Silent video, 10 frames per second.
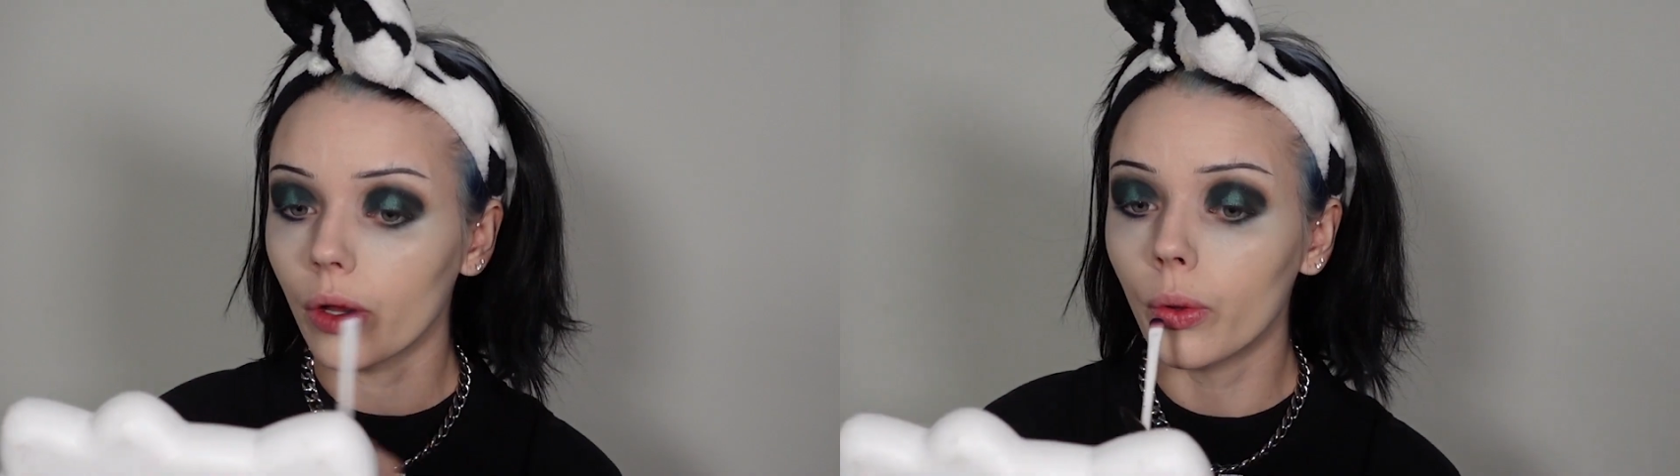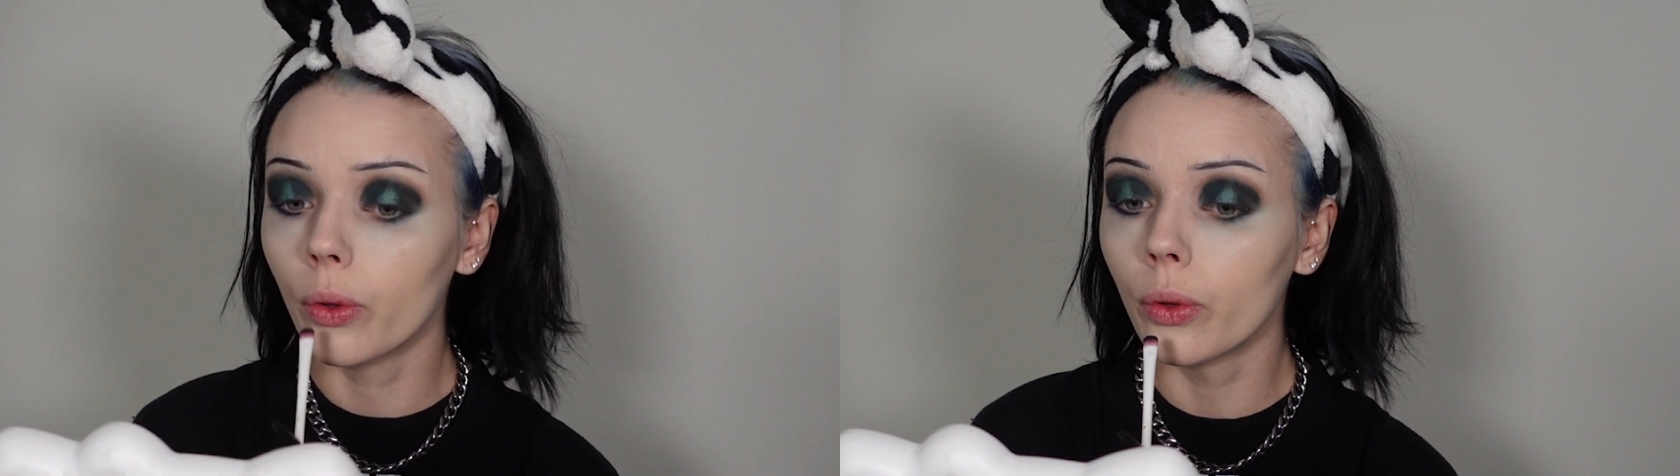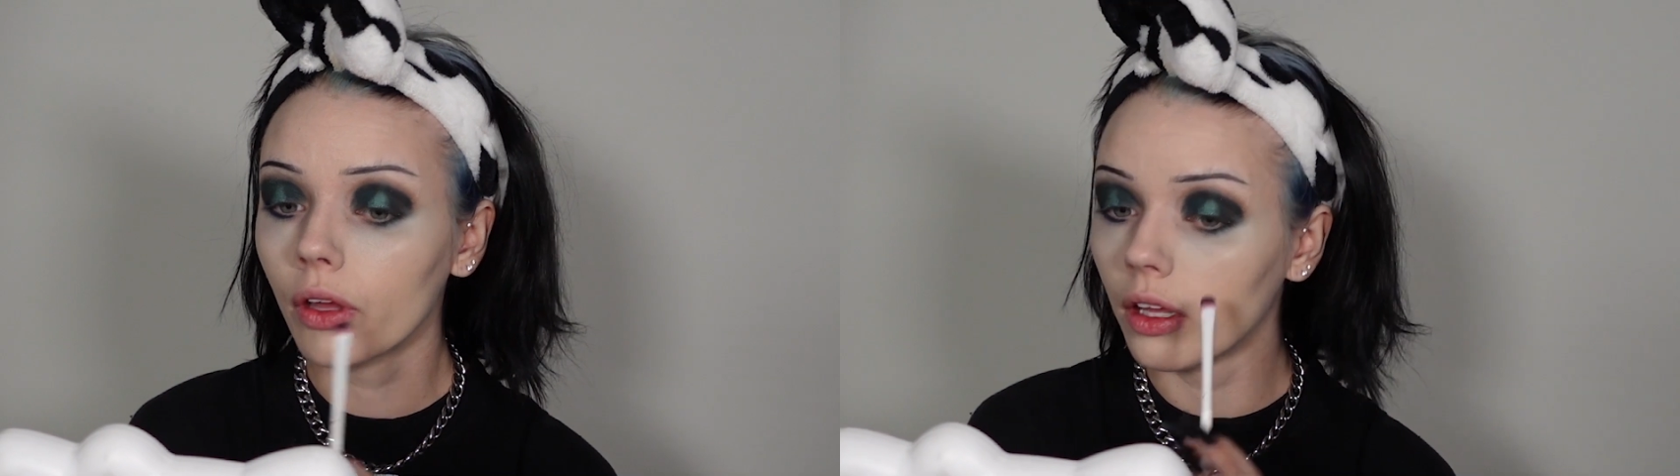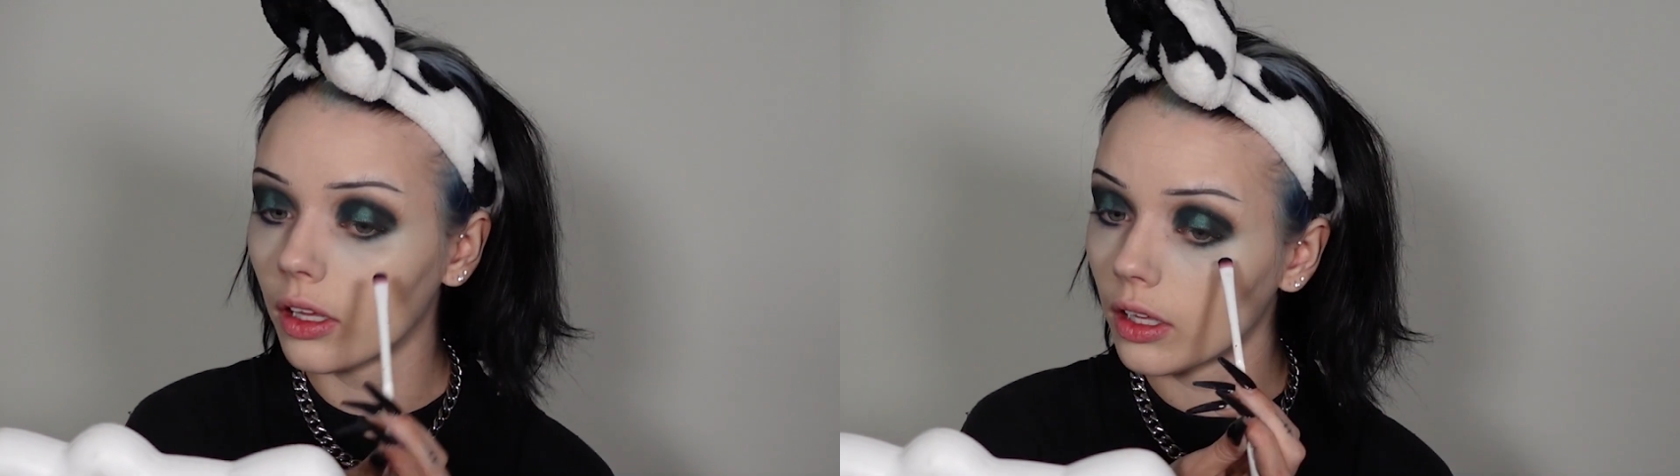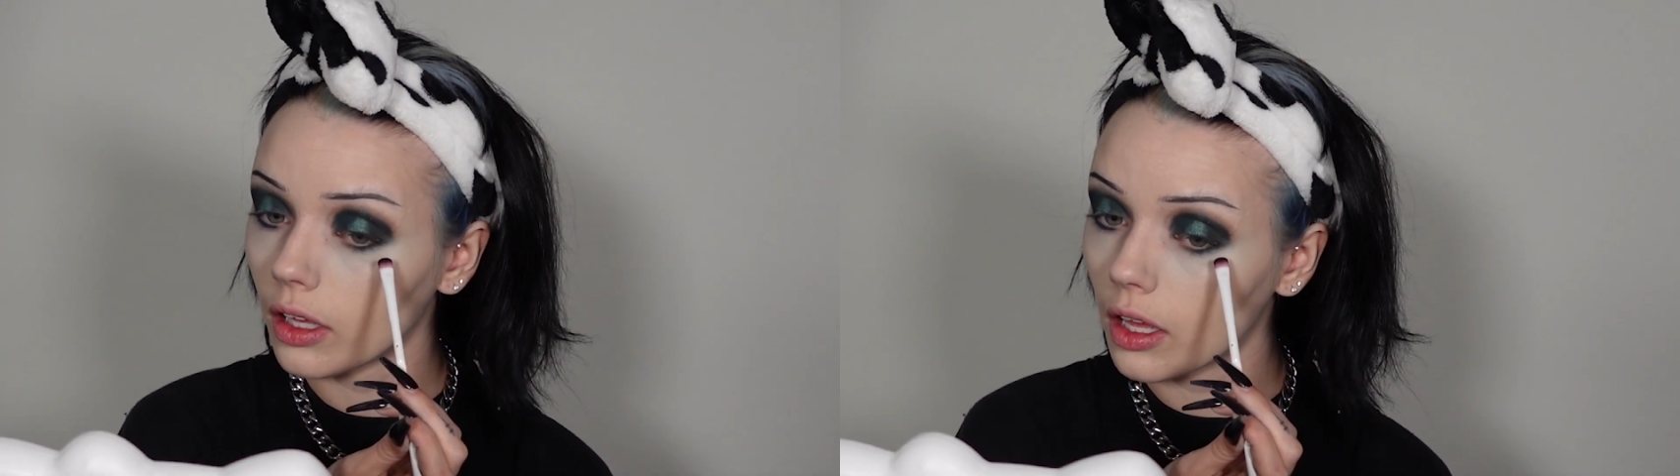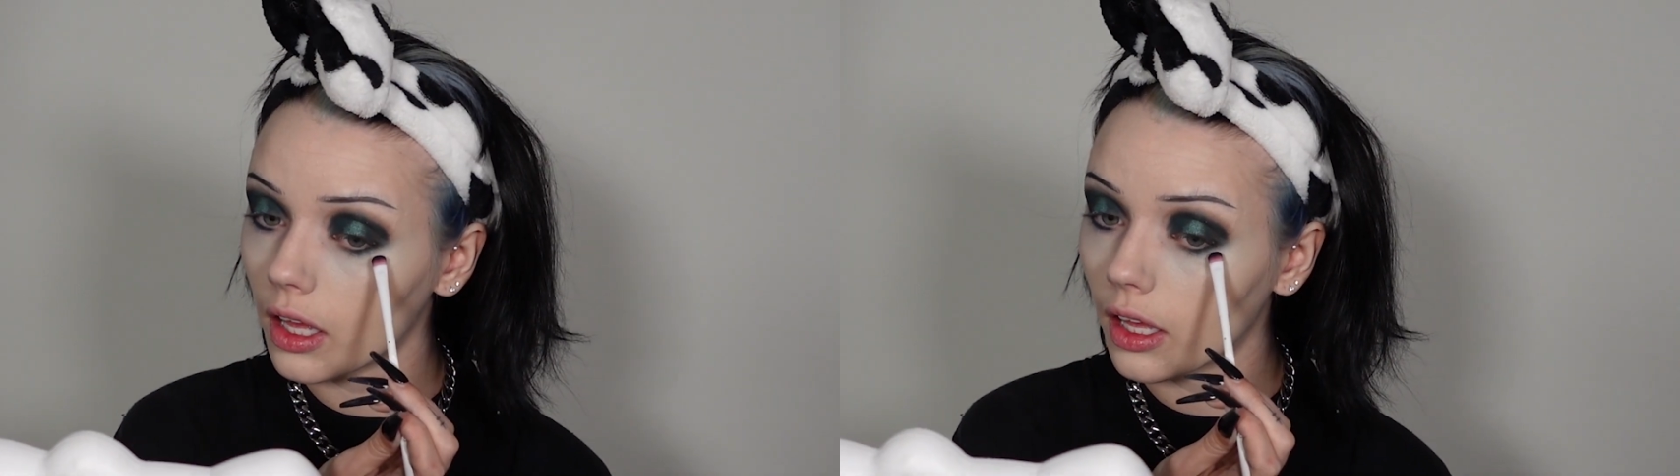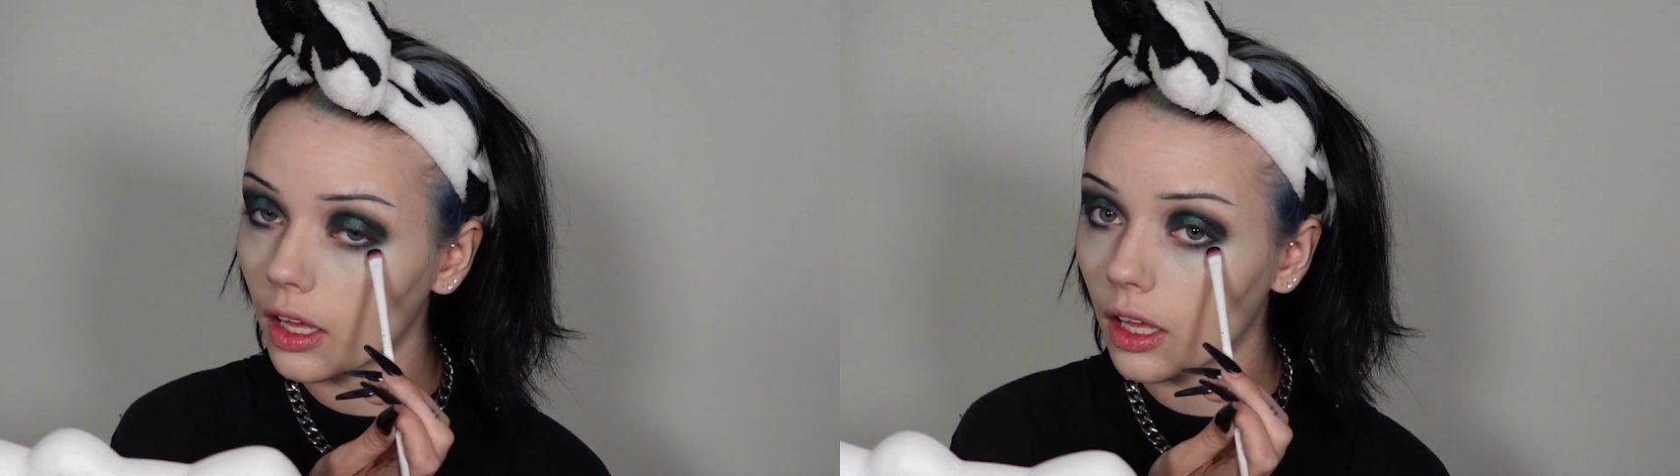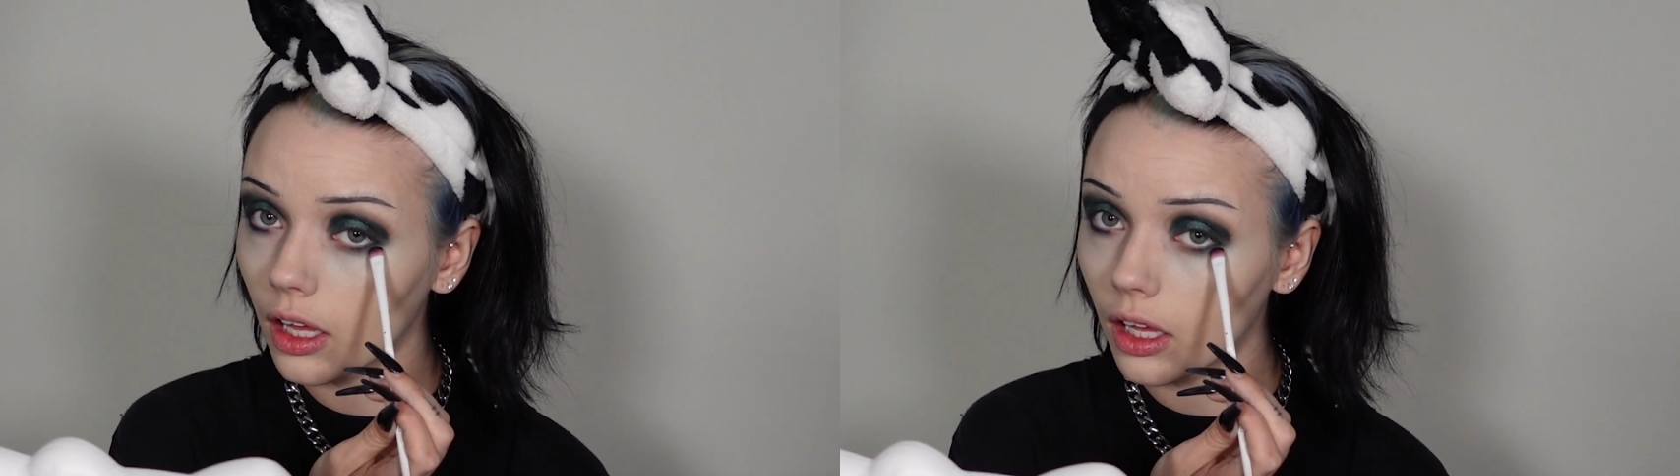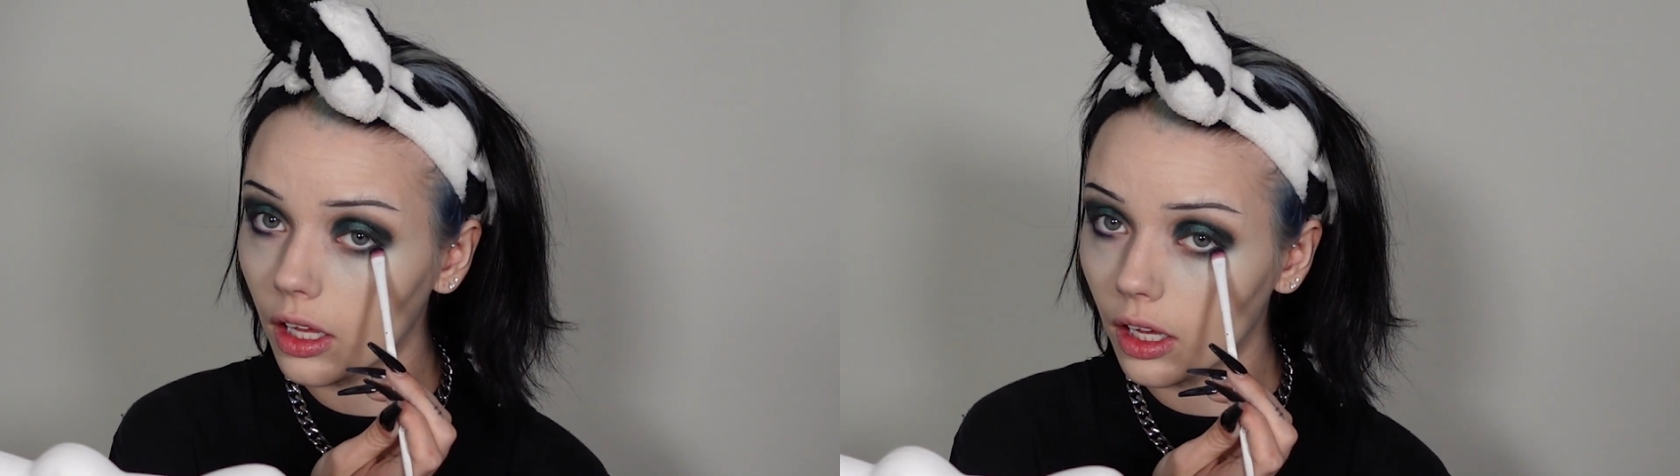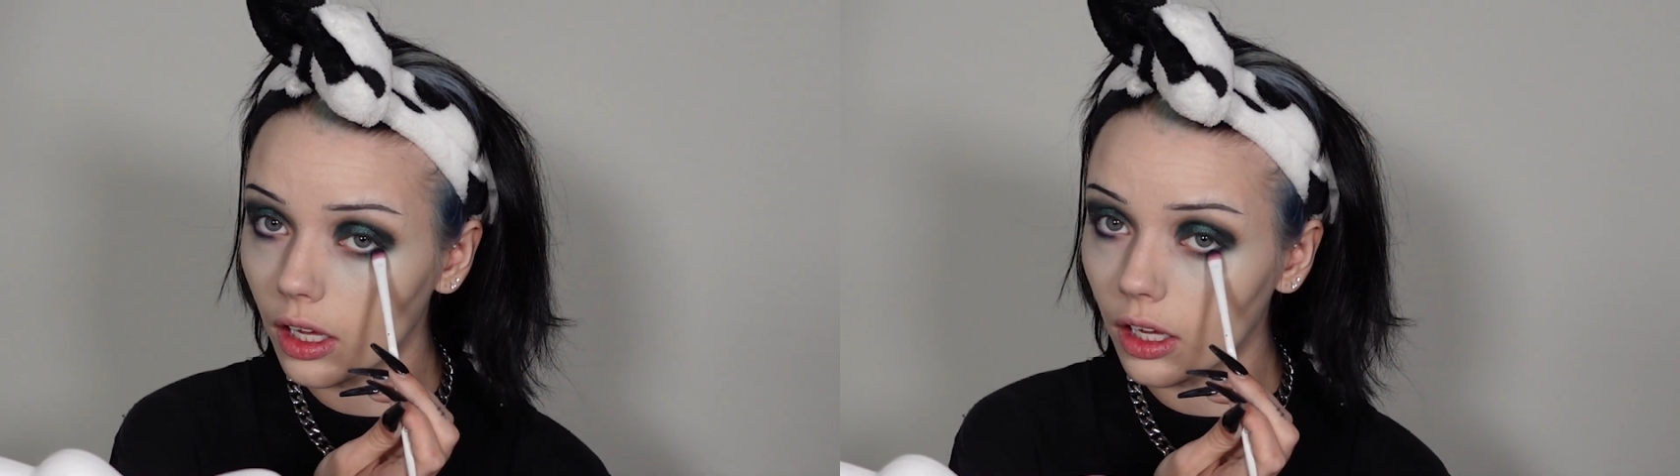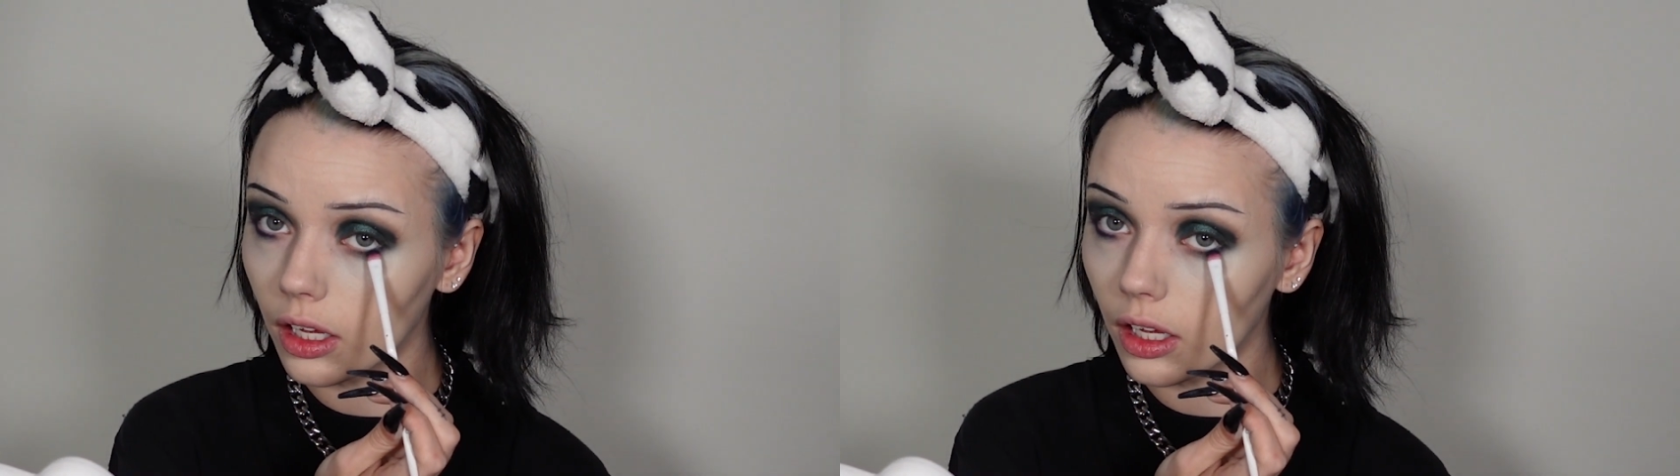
dip it in, and I'm just gonna go